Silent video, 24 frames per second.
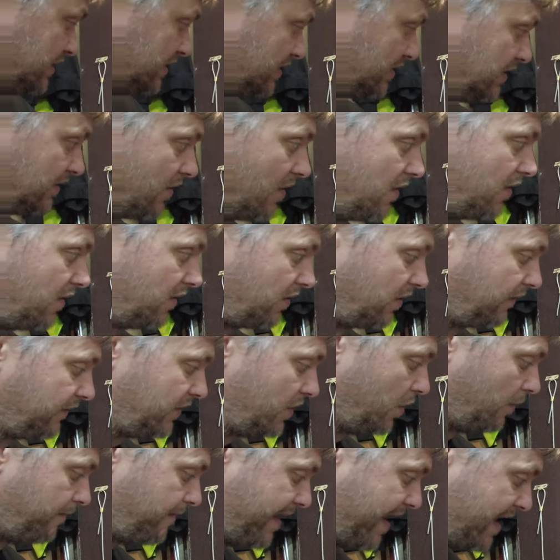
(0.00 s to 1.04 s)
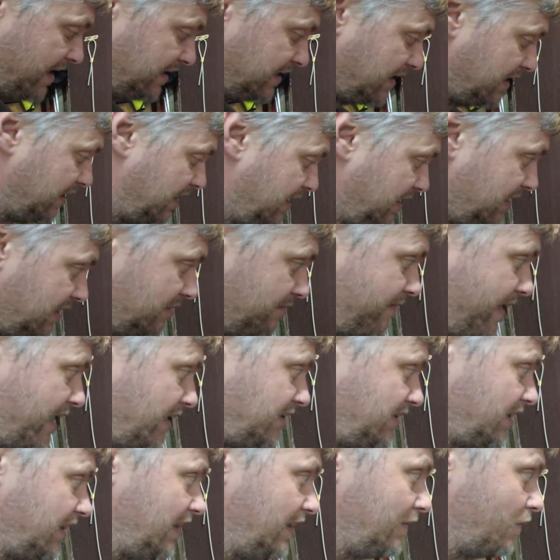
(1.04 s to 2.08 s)
is all of your bends. And this is
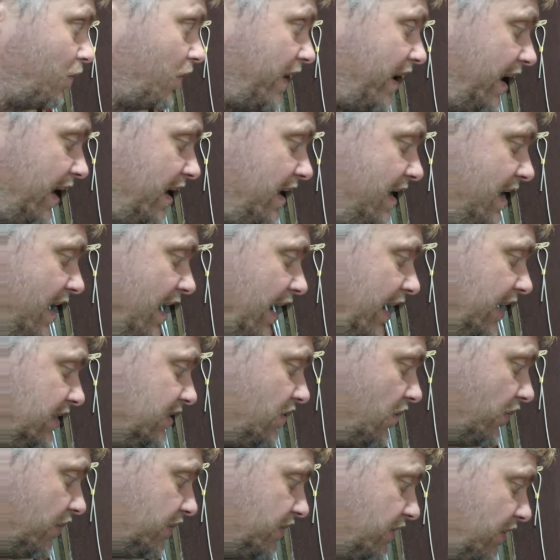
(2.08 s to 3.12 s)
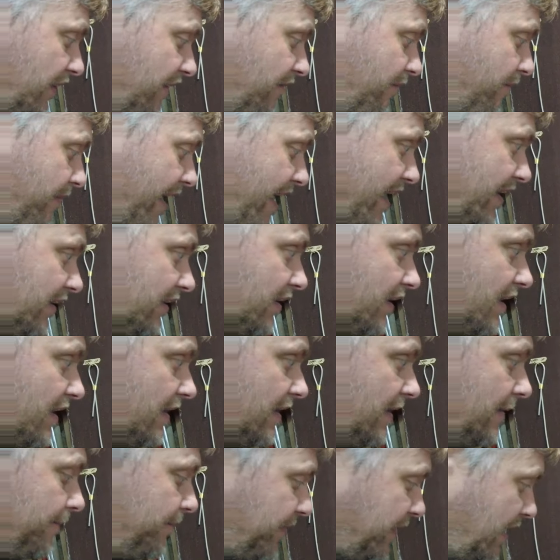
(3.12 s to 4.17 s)
basically where it's going to sort of bend
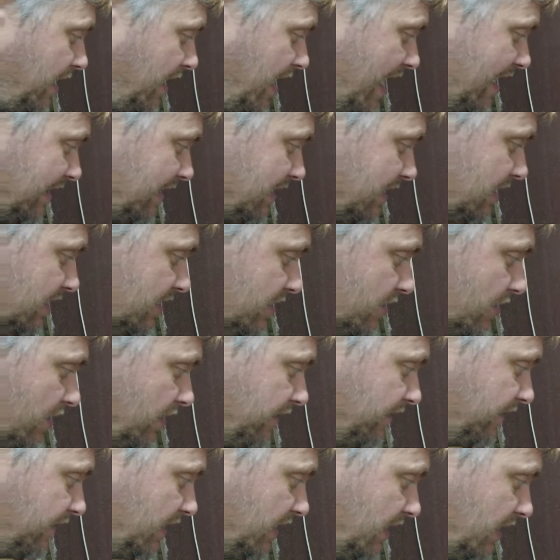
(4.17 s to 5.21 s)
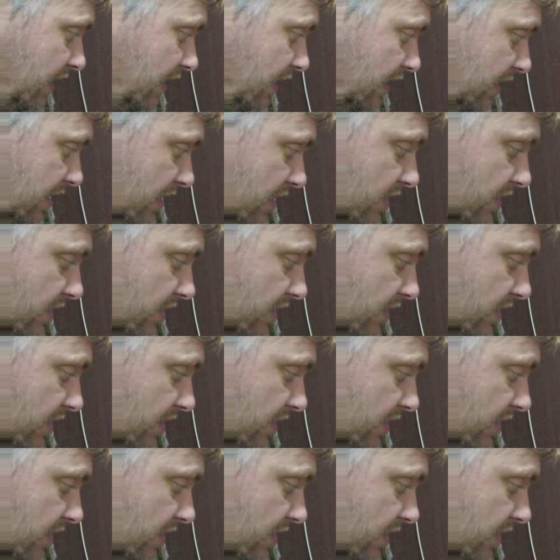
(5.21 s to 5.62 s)
under the sort of the